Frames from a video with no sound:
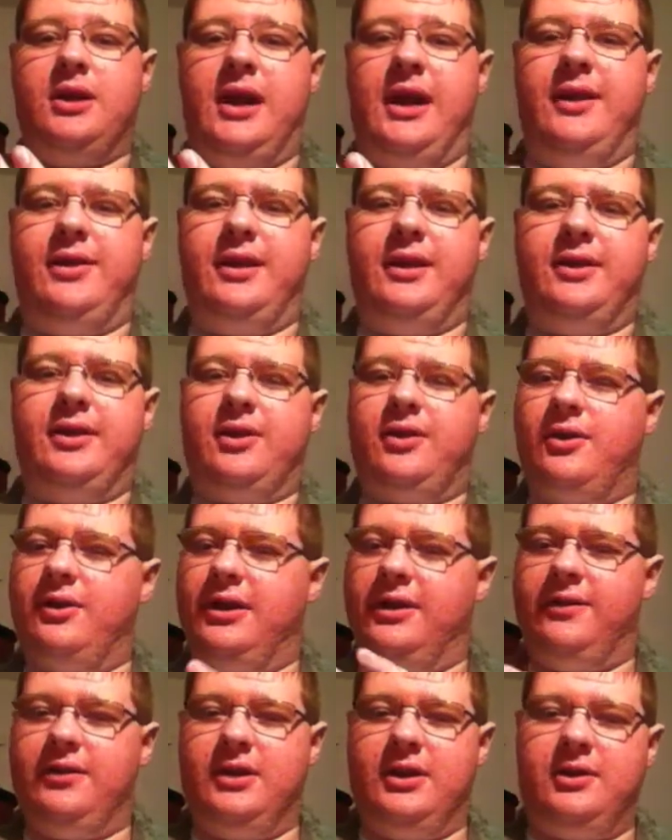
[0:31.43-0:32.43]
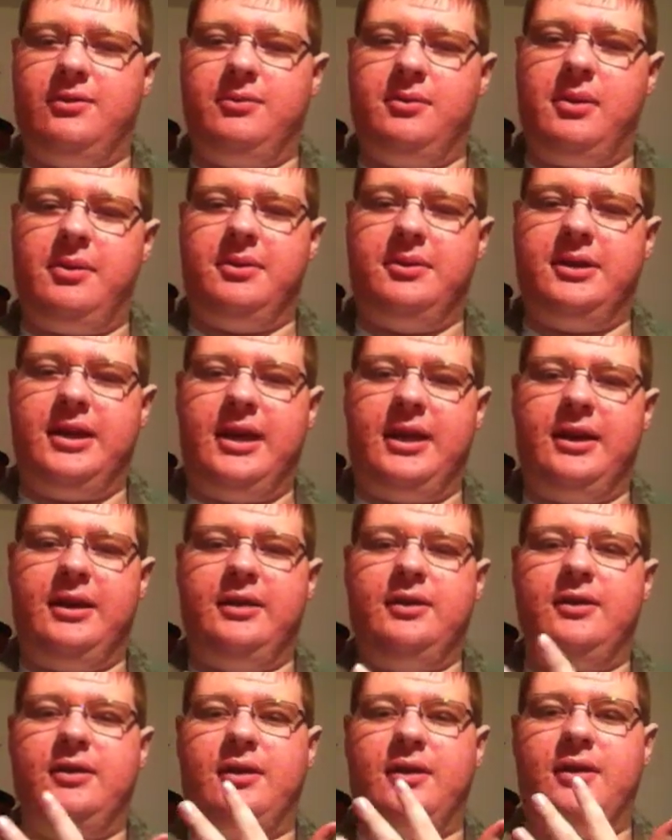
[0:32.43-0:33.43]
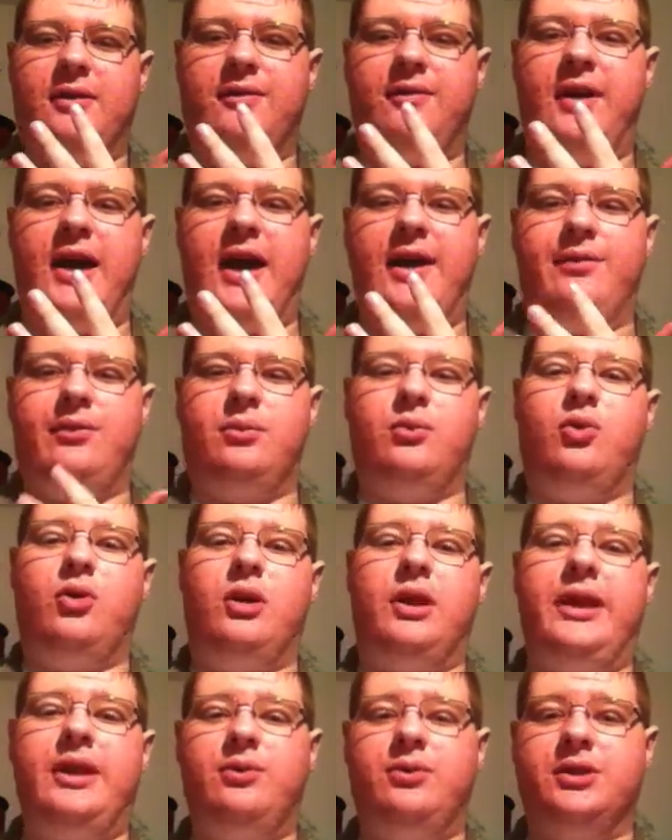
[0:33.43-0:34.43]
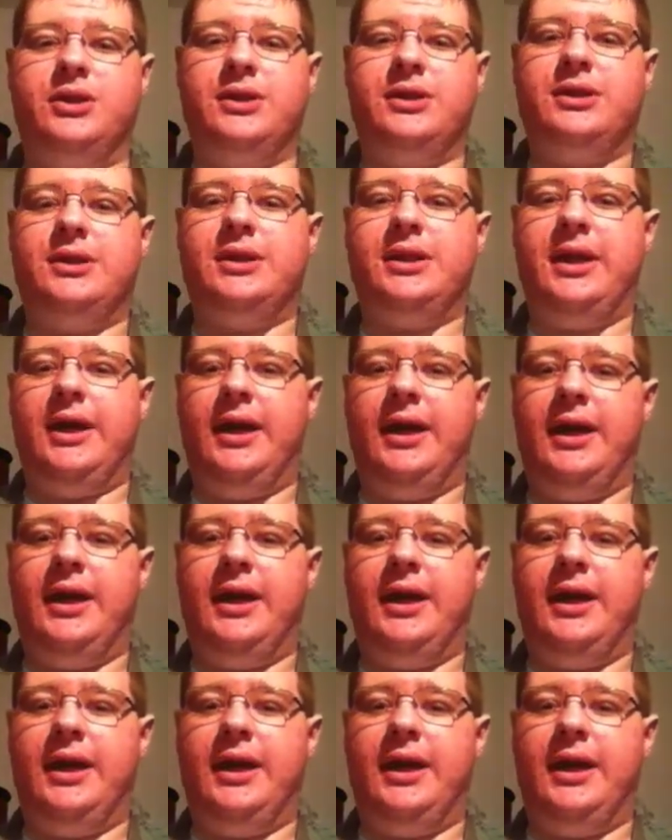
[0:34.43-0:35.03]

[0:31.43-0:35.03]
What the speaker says: I think the current definition, if I'm not mistaken, is five or more languages.